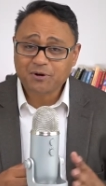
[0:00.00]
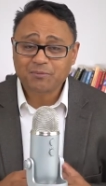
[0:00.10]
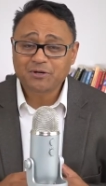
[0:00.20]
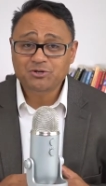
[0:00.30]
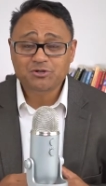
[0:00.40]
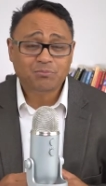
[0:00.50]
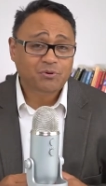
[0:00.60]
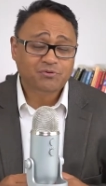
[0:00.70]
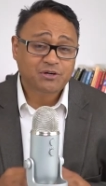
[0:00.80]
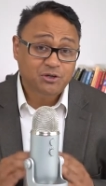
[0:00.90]
you jump over
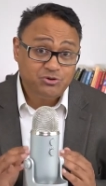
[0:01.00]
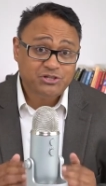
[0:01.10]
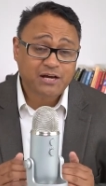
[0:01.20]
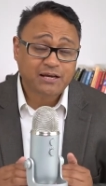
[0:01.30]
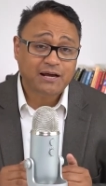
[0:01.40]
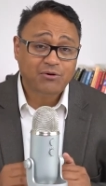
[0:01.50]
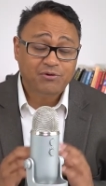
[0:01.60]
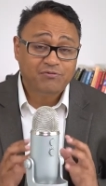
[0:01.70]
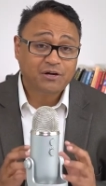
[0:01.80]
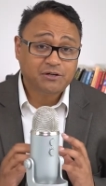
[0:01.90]
and you check it out,
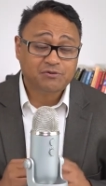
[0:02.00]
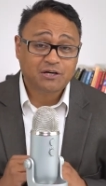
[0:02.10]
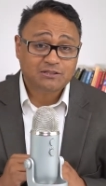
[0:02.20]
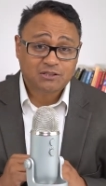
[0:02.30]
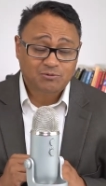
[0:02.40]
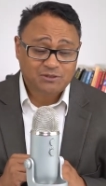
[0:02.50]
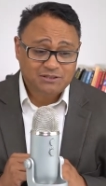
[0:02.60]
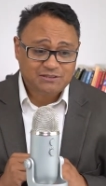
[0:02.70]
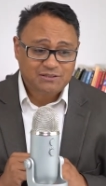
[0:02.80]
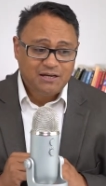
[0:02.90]
effective
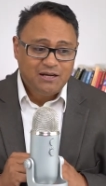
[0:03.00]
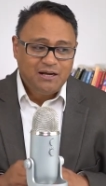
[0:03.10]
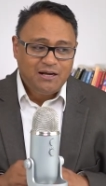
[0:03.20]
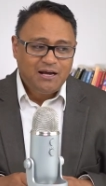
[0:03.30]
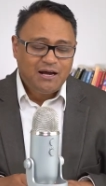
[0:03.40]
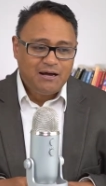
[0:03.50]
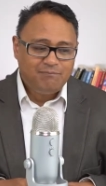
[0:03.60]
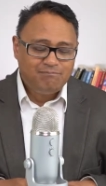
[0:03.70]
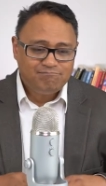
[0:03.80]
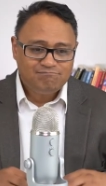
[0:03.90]
consequences. And
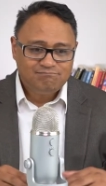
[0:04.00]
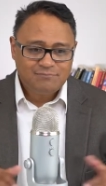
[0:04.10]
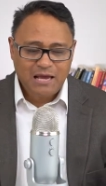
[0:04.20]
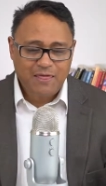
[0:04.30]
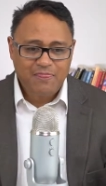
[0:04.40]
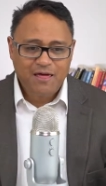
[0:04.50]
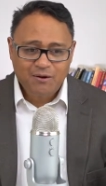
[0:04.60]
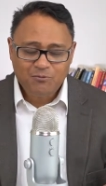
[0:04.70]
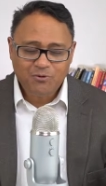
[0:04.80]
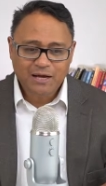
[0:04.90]
that
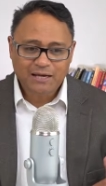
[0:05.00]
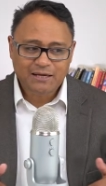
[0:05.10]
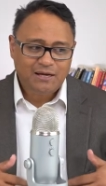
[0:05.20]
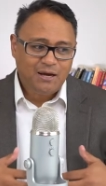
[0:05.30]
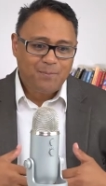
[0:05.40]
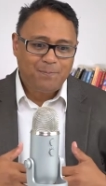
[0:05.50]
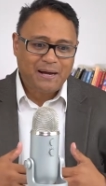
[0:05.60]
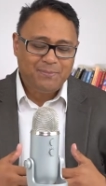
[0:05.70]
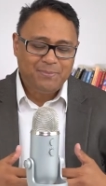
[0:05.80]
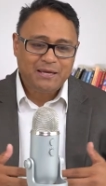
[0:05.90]
way, by
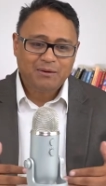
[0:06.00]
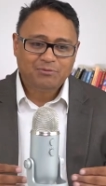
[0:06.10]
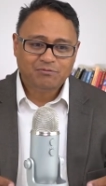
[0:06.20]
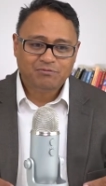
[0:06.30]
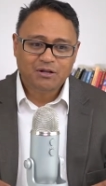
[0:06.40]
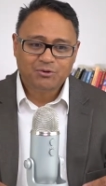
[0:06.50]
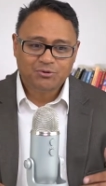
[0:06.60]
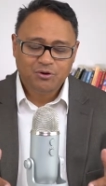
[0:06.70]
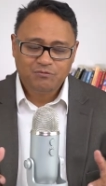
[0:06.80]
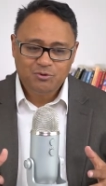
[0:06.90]
being able to follow through,
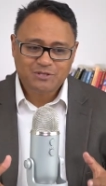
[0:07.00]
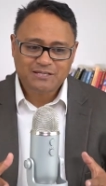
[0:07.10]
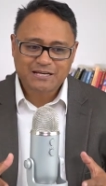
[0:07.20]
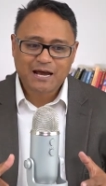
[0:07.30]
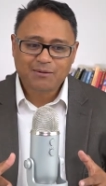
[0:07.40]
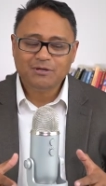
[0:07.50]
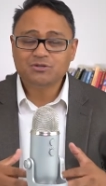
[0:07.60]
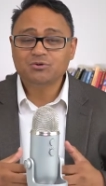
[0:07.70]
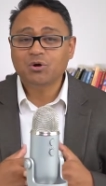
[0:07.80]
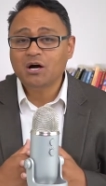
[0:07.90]
if you establish
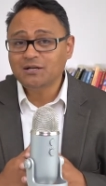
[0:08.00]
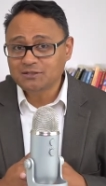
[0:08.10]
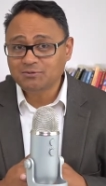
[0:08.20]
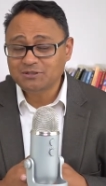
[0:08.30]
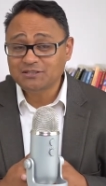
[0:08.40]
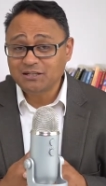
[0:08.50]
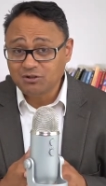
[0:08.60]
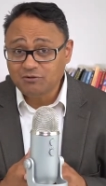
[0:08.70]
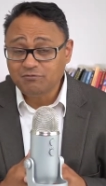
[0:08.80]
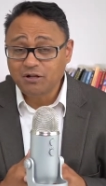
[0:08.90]
consequences that you can
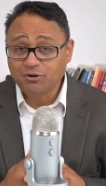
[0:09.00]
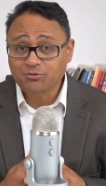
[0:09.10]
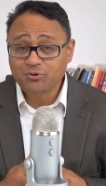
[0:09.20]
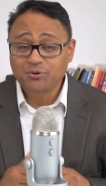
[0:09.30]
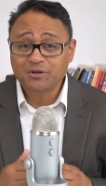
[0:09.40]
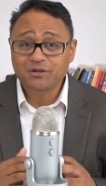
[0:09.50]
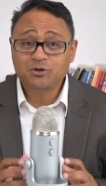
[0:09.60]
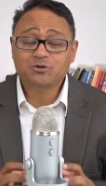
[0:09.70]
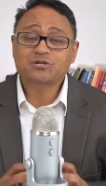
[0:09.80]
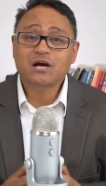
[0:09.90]
follow through with, then your
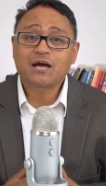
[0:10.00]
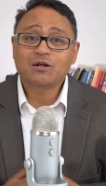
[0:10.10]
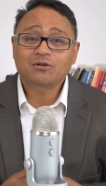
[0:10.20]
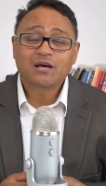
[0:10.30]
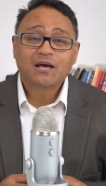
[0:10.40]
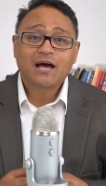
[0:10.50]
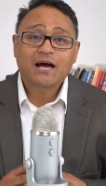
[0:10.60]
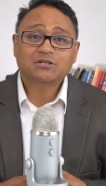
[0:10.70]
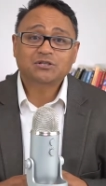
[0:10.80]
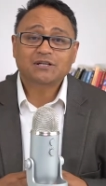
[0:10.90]
child
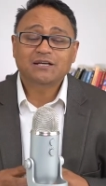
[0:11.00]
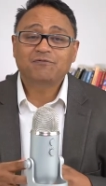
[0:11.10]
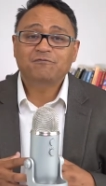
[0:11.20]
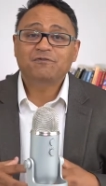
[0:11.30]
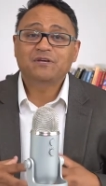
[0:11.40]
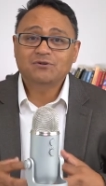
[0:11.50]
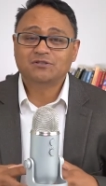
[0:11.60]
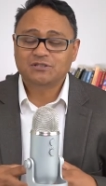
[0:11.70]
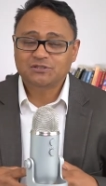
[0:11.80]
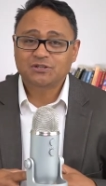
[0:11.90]
actually feels
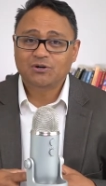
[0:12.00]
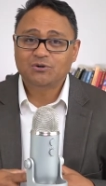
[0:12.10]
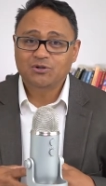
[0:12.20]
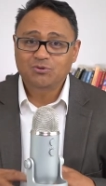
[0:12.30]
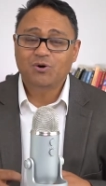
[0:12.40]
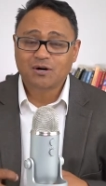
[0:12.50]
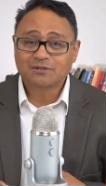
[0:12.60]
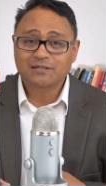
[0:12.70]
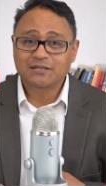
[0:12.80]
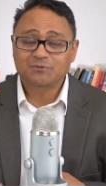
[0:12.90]
as though you are
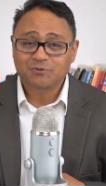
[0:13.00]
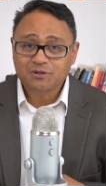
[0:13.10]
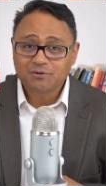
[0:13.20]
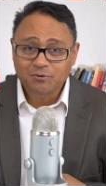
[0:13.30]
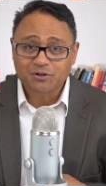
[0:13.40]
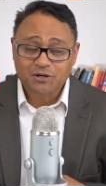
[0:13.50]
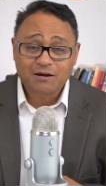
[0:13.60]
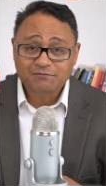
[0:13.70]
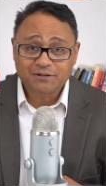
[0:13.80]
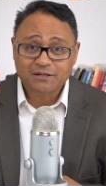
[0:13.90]
leading with
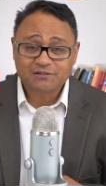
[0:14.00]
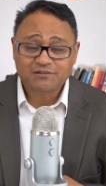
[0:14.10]
confidence.